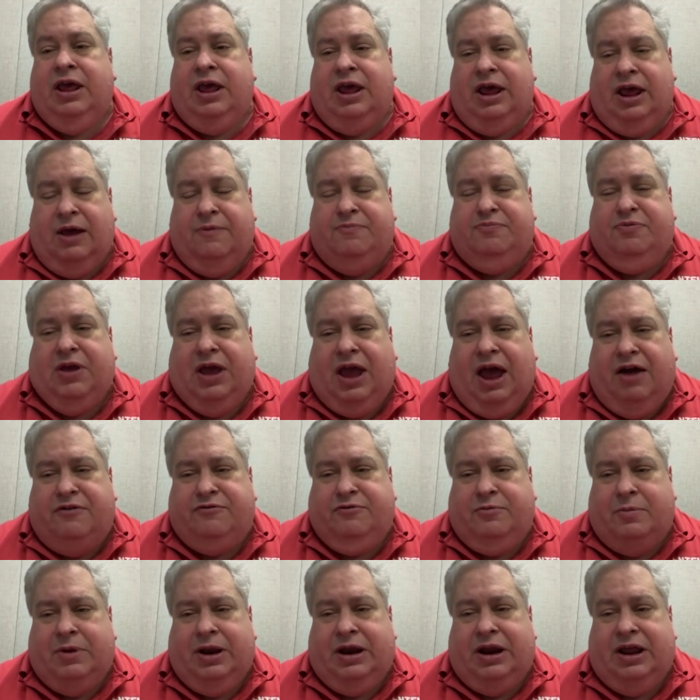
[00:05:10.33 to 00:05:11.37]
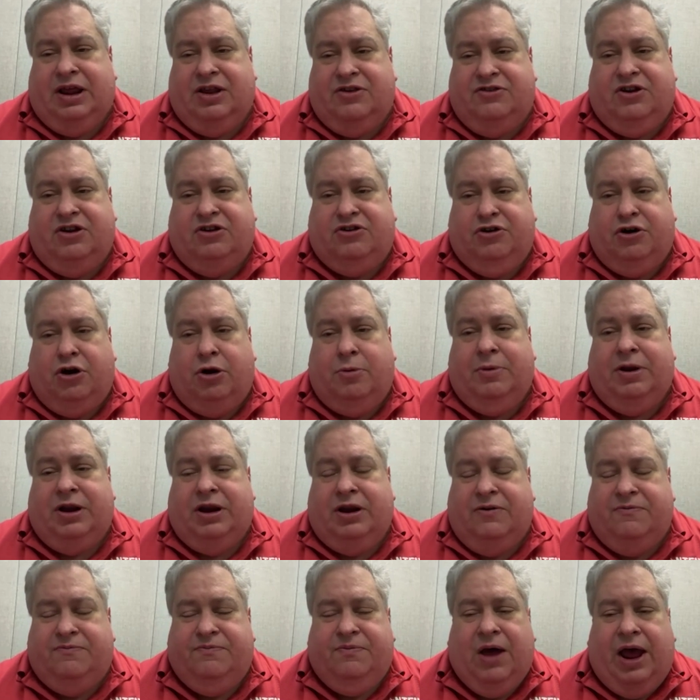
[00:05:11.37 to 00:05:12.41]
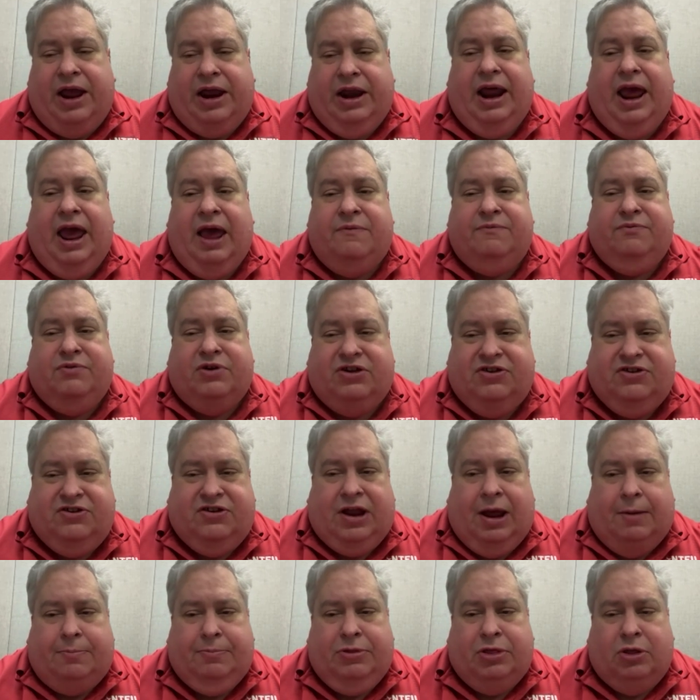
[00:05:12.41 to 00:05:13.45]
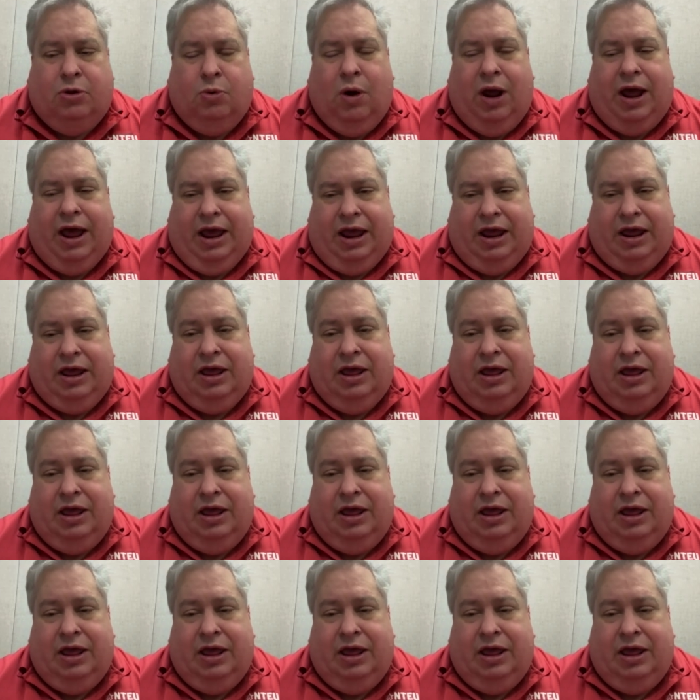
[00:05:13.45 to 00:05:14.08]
if the government is determined to fight every step of the way.